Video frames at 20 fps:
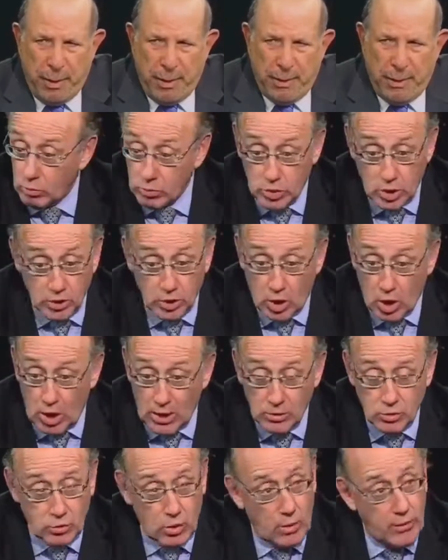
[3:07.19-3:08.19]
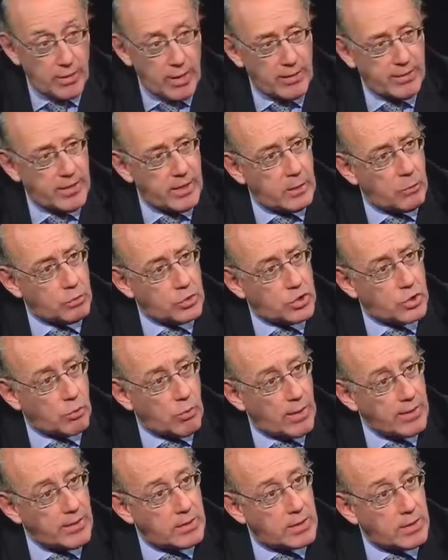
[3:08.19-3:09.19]
Oh, to the contrary. I think it was
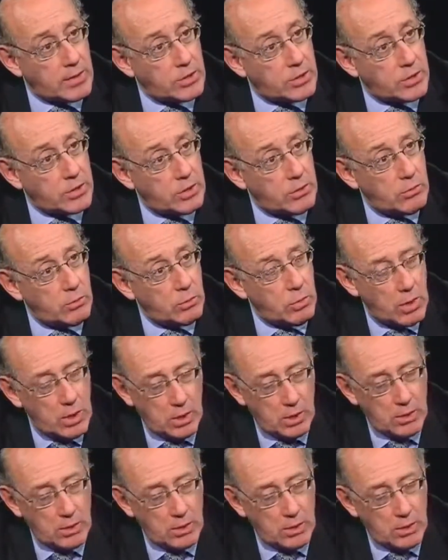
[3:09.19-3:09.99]
the right thing to do.